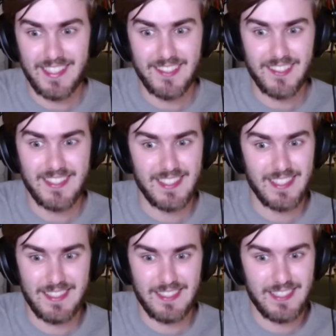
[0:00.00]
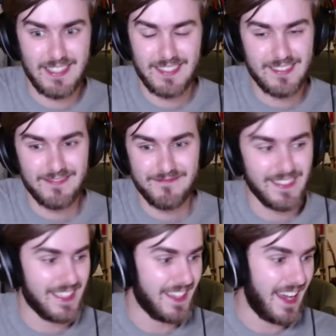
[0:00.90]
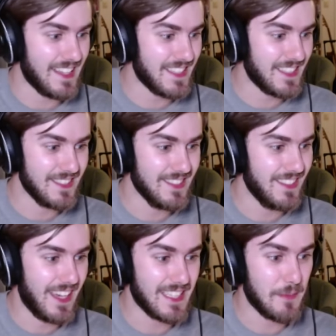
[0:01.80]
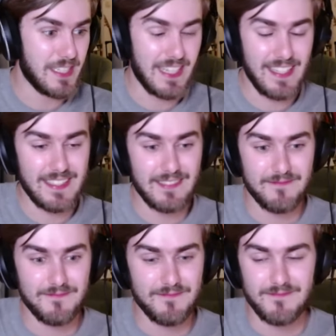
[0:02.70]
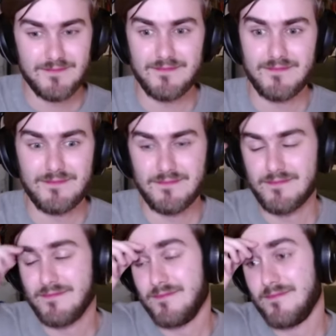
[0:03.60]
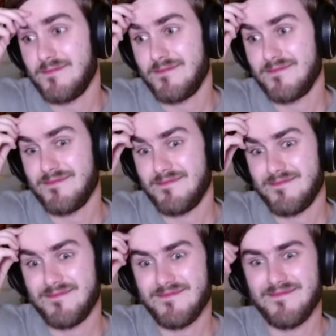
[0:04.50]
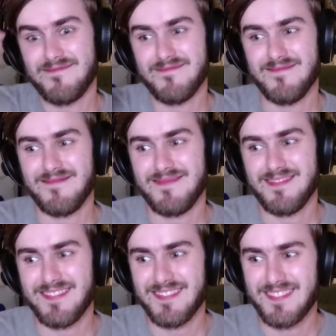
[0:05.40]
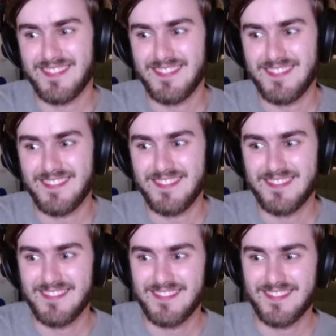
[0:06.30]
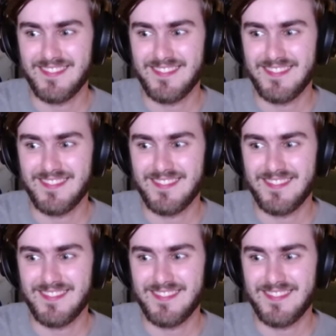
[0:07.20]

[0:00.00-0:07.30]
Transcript: [no speech]